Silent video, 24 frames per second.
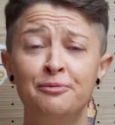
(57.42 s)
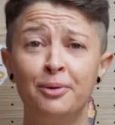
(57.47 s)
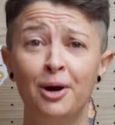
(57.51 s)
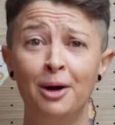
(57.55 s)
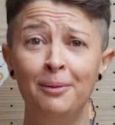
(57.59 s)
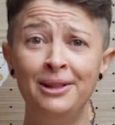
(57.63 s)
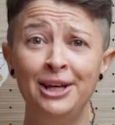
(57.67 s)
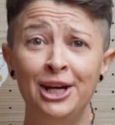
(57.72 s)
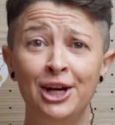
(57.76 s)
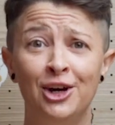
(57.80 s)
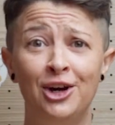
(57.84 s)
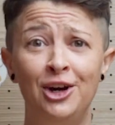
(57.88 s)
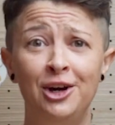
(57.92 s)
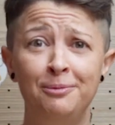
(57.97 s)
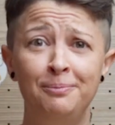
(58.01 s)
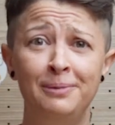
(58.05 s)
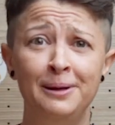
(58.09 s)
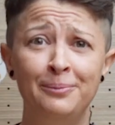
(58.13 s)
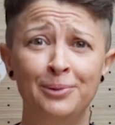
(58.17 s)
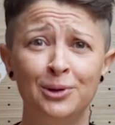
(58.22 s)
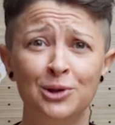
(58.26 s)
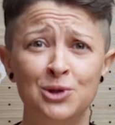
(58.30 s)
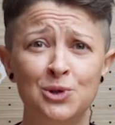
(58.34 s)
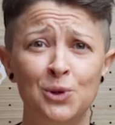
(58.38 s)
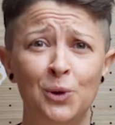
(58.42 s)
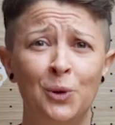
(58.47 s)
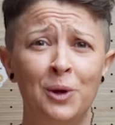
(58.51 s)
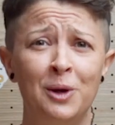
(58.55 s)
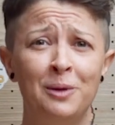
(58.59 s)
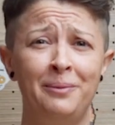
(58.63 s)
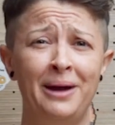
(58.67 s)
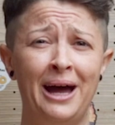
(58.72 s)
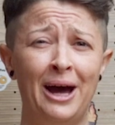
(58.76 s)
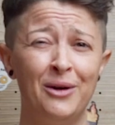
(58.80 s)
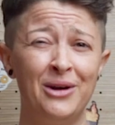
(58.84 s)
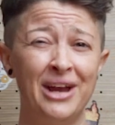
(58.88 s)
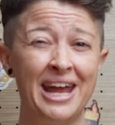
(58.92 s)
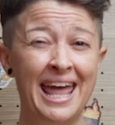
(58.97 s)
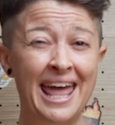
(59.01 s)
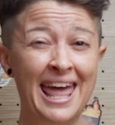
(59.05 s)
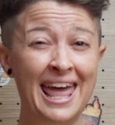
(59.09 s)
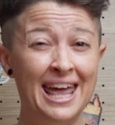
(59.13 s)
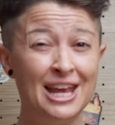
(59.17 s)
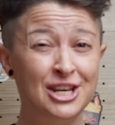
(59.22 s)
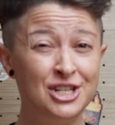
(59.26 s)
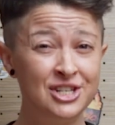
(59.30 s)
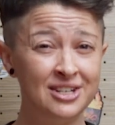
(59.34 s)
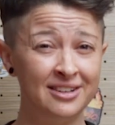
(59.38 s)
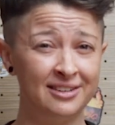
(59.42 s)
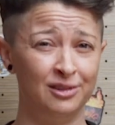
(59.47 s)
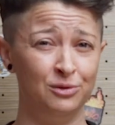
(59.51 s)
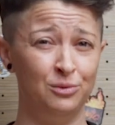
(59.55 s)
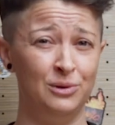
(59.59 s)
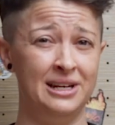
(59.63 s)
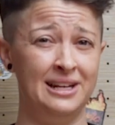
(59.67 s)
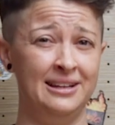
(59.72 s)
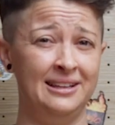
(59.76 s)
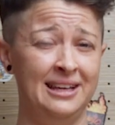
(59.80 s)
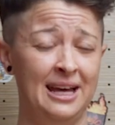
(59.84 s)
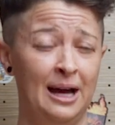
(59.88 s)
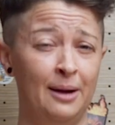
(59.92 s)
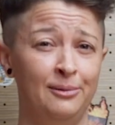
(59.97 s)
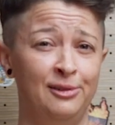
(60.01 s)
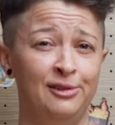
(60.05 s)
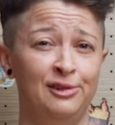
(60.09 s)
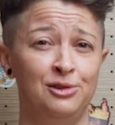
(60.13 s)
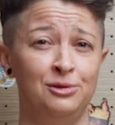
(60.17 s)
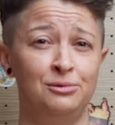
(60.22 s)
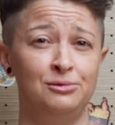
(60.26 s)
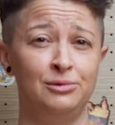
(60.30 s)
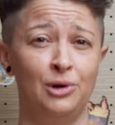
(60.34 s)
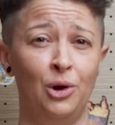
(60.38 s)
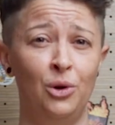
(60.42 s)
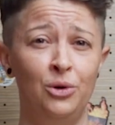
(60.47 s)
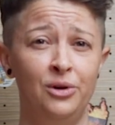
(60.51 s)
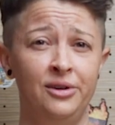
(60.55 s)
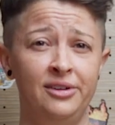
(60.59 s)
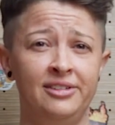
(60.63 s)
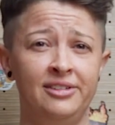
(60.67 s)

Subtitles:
probably heard people talk about edges when it comes to roller